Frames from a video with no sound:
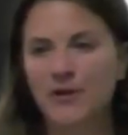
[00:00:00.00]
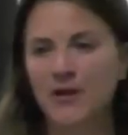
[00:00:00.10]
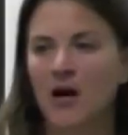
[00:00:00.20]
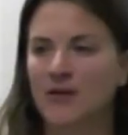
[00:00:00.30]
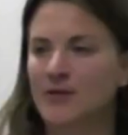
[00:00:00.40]
the
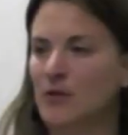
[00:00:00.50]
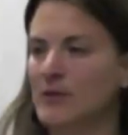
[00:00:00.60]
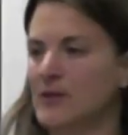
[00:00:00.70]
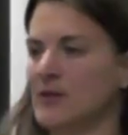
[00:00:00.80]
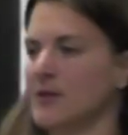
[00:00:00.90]

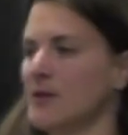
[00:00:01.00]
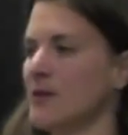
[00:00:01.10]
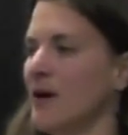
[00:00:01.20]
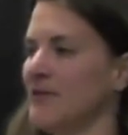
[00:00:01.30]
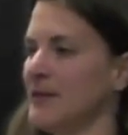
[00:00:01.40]
consequences
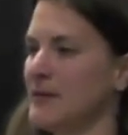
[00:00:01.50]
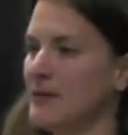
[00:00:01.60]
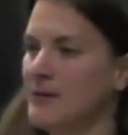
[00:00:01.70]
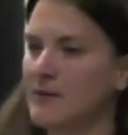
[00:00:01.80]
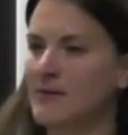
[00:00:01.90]
of it,
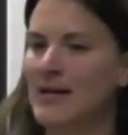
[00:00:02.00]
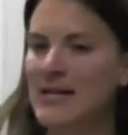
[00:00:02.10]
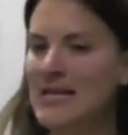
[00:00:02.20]
right?